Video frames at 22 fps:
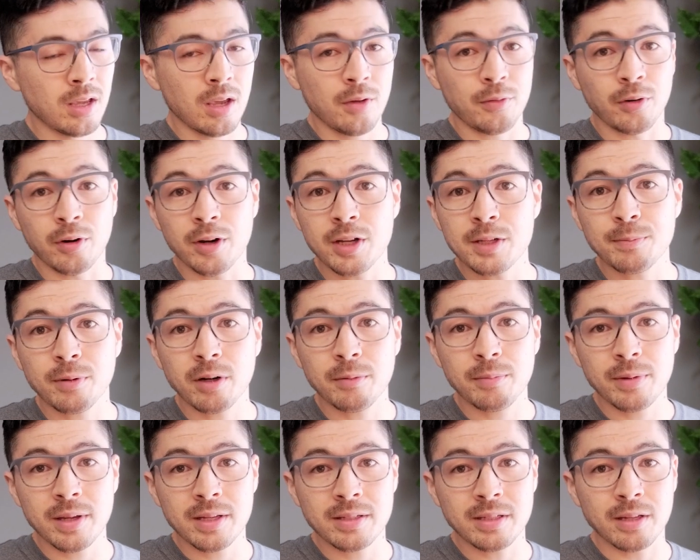For his
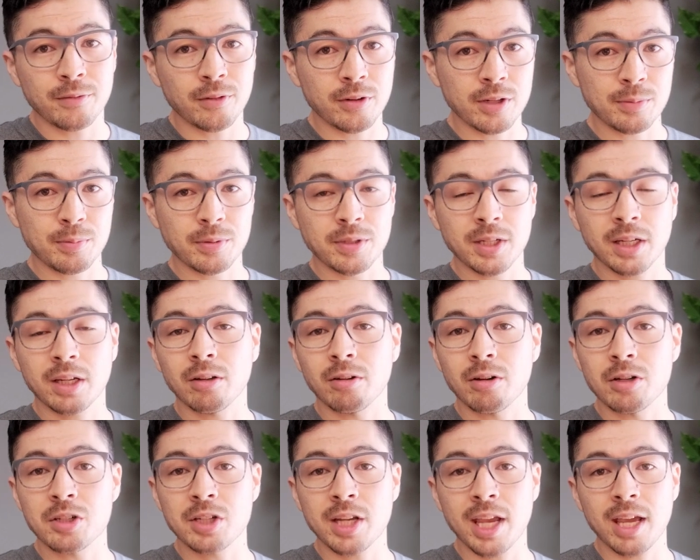purpose and for his
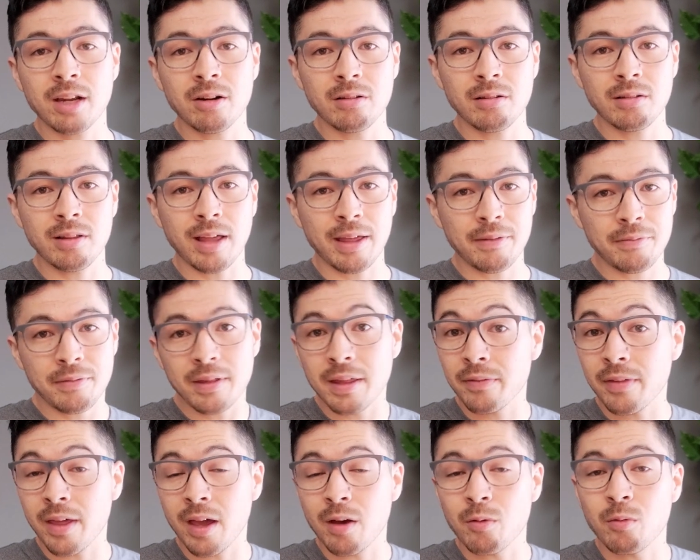particular channel, I think
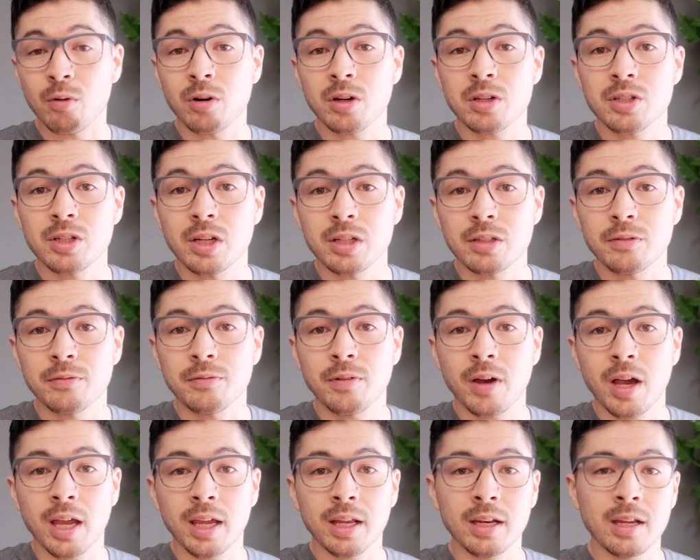that works just
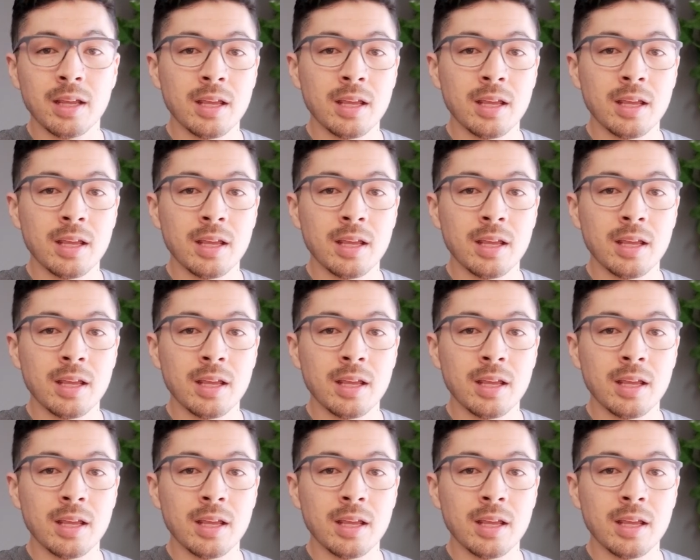fine.